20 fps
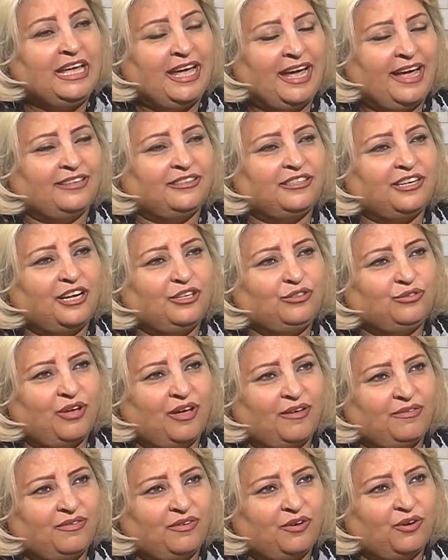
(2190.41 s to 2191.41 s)
and try
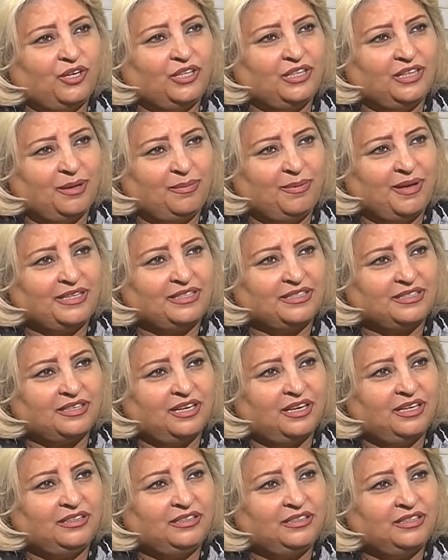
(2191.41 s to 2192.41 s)
to avoid the bad
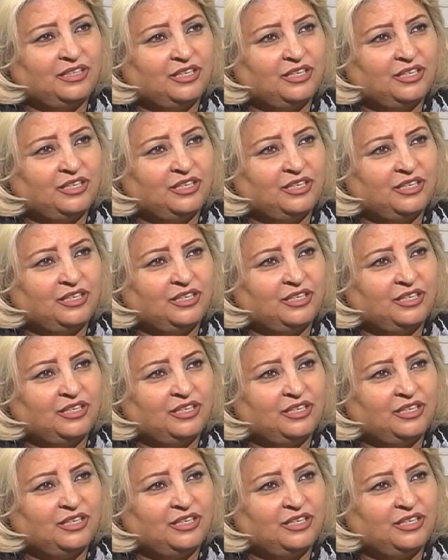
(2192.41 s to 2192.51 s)
side.